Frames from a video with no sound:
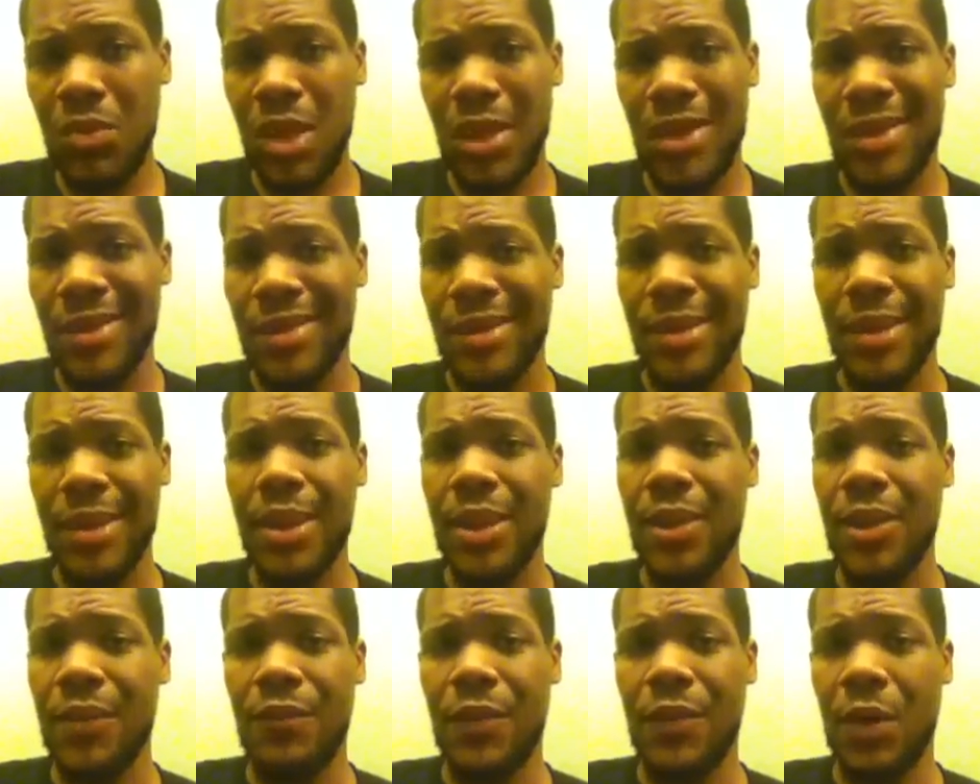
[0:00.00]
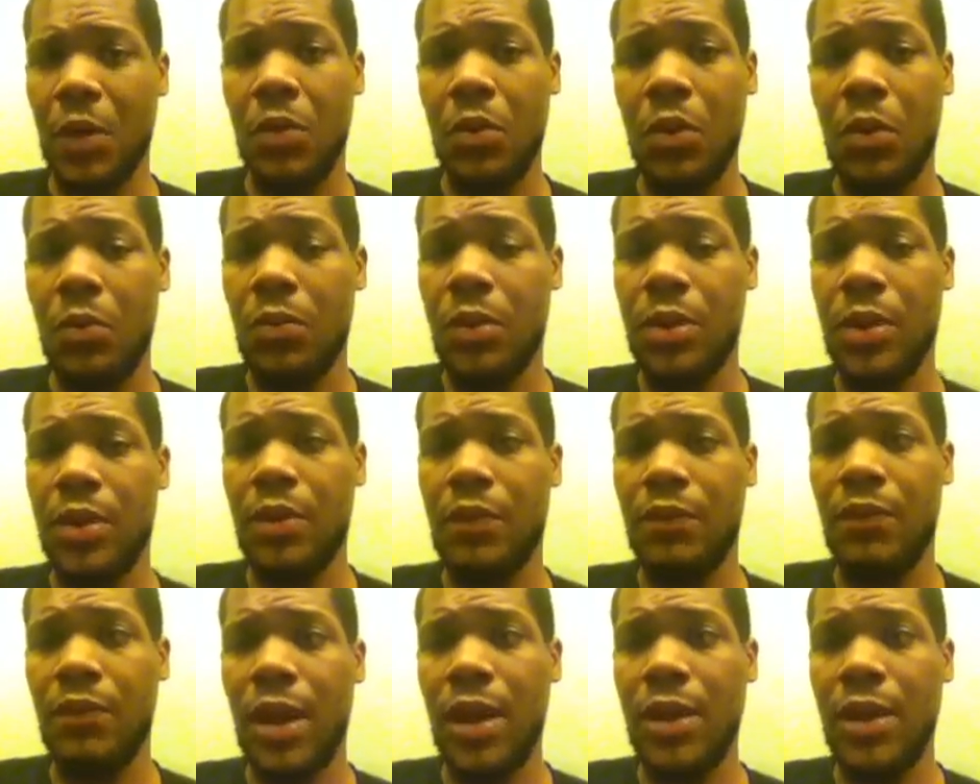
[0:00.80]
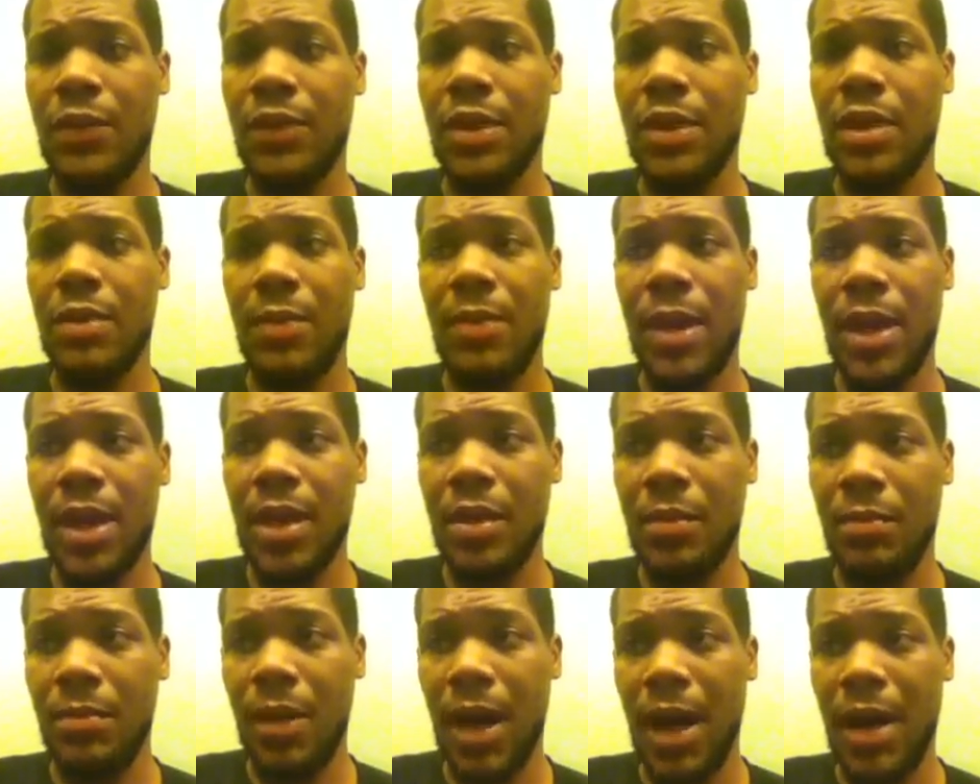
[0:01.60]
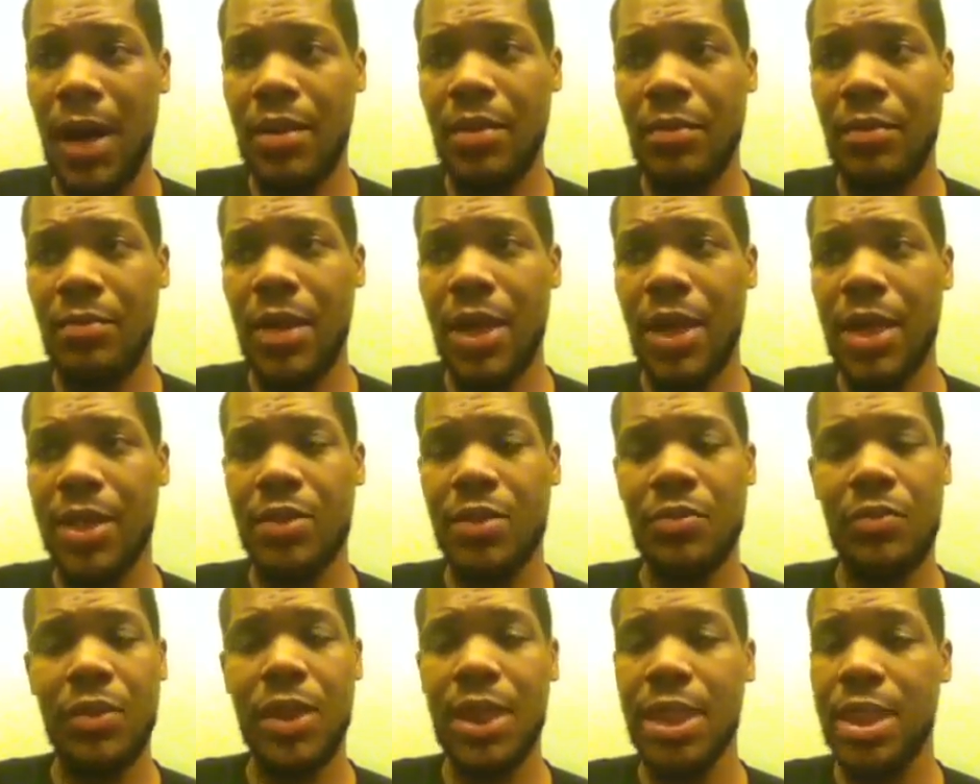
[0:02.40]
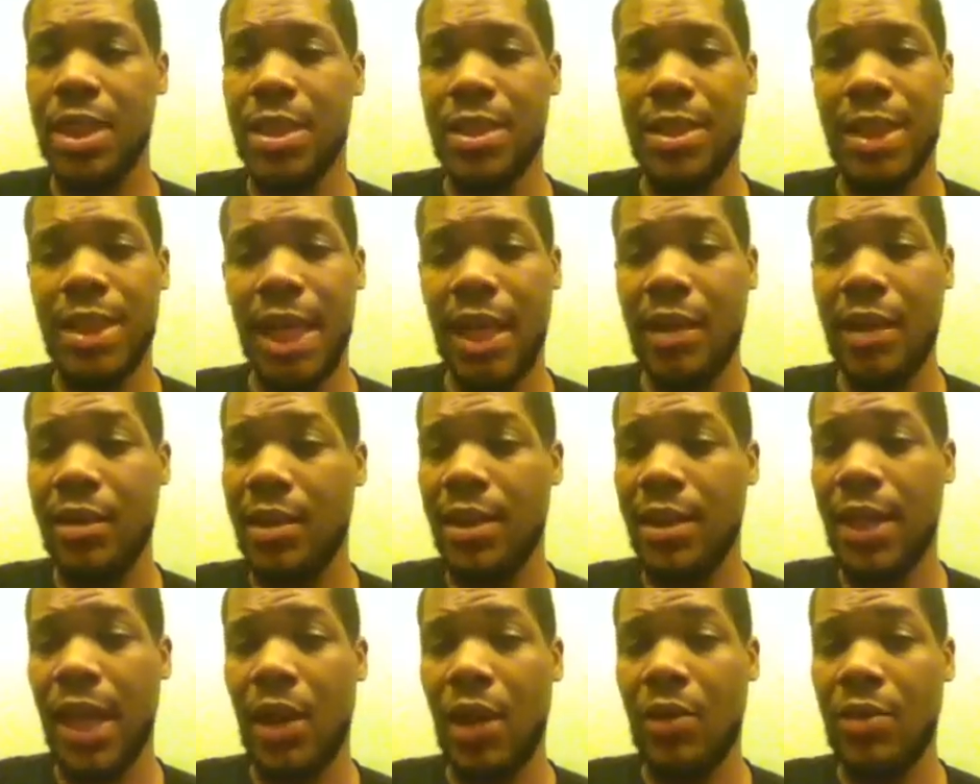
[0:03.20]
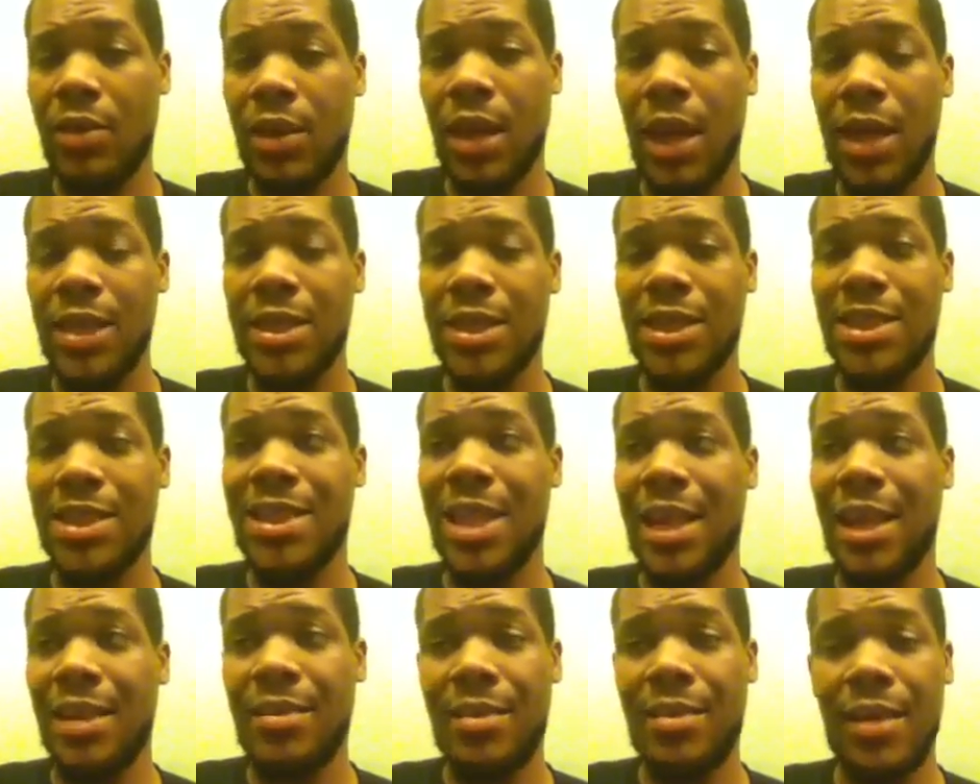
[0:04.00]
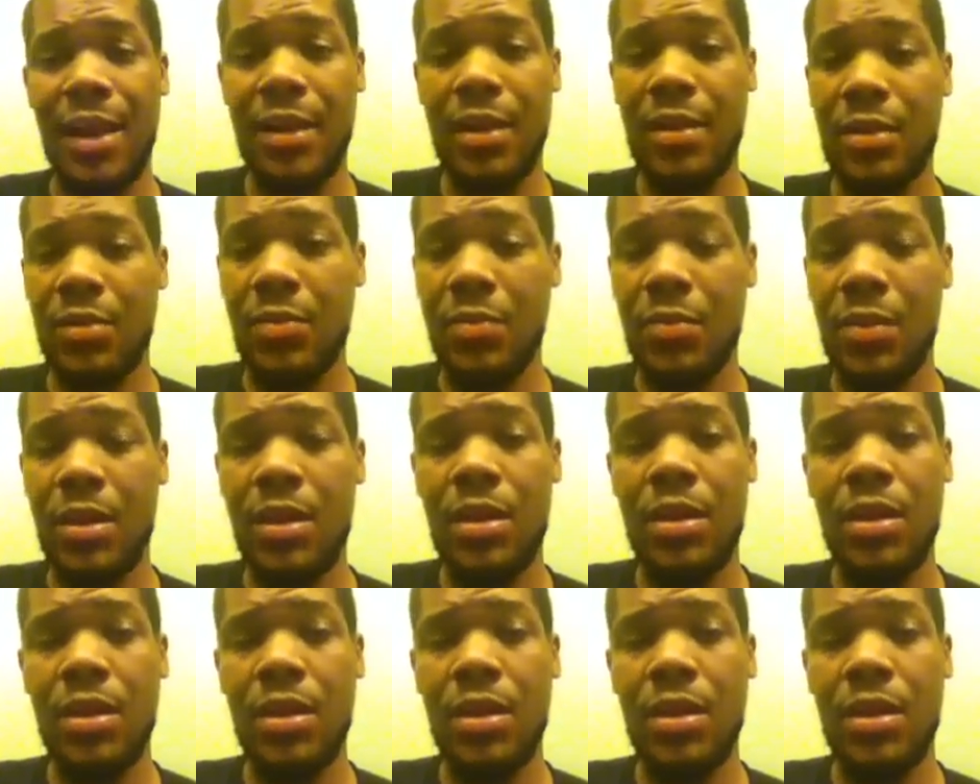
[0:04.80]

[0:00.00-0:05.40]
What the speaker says: And I think he could very well win this fight if he can make it a boxing match to where he just stands on the outside and just dissects him.